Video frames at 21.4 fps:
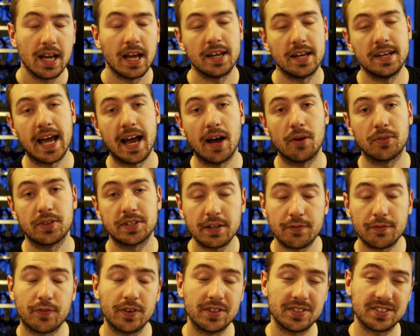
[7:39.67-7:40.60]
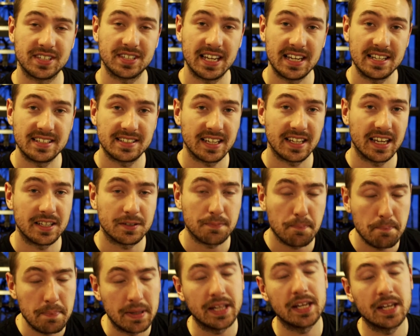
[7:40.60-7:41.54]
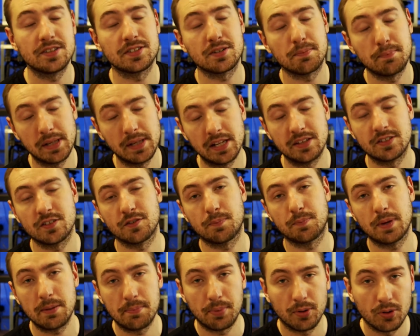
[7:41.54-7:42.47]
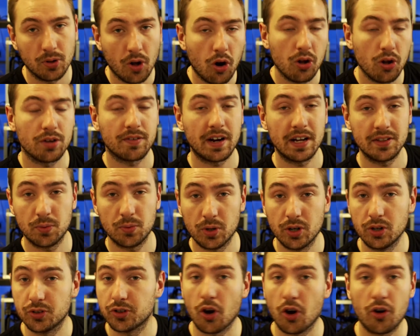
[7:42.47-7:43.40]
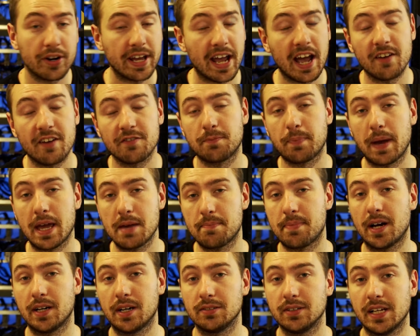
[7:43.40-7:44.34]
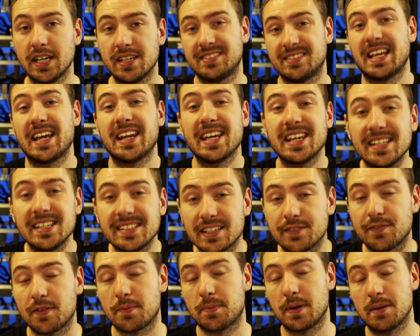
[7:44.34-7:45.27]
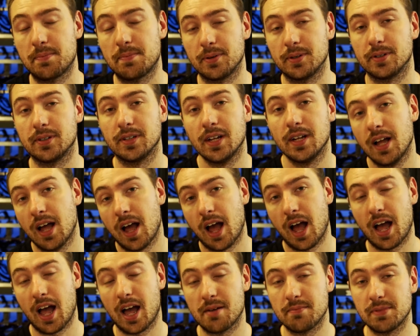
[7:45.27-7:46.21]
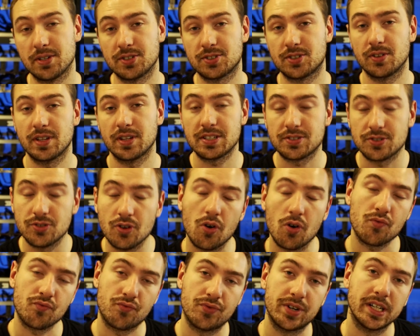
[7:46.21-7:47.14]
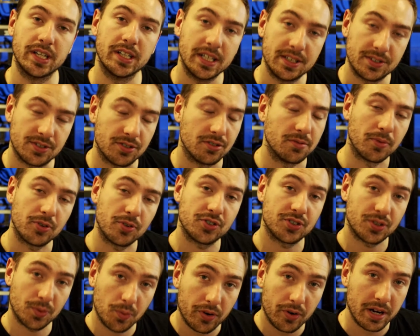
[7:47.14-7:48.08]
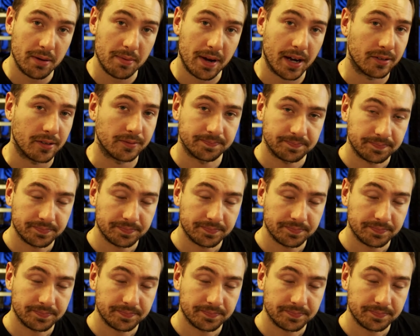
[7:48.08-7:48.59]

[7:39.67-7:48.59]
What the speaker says: Now, the difference is millions and millions of people all around the world already have PayPal. It's dead easy for people. So there's not really too much to worry about.